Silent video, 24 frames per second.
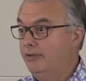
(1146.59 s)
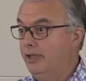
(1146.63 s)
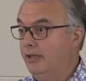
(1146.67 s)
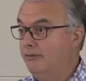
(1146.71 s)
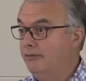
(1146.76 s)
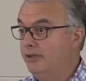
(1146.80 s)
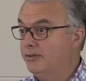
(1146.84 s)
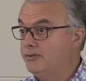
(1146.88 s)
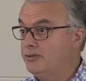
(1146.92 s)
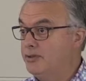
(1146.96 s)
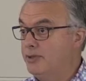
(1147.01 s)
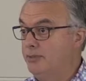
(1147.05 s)
you
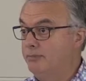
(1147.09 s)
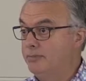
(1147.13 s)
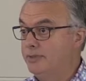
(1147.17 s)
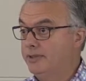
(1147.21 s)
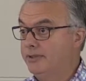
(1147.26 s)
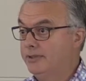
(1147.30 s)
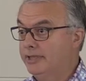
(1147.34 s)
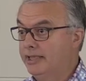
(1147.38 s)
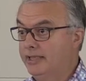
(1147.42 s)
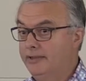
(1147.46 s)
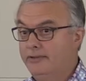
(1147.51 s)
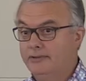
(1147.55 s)
ever tripped
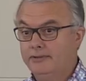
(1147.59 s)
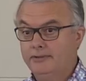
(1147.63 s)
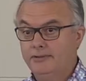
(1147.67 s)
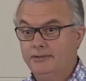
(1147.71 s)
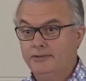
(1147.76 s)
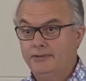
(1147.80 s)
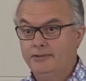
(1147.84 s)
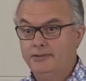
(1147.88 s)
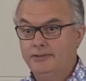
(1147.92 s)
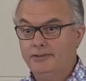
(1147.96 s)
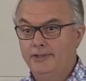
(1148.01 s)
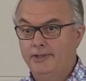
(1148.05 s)
on a
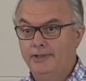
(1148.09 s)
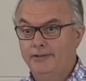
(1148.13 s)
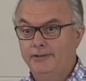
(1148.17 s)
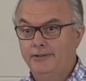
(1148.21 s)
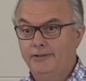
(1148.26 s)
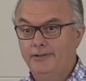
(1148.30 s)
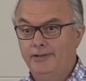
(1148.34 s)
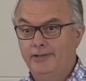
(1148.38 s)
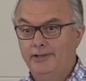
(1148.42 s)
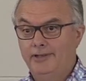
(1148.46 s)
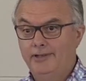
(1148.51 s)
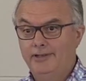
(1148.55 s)
cross-country
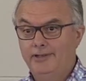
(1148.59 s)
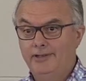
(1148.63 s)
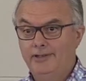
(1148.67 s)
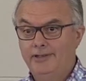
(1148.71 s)
run?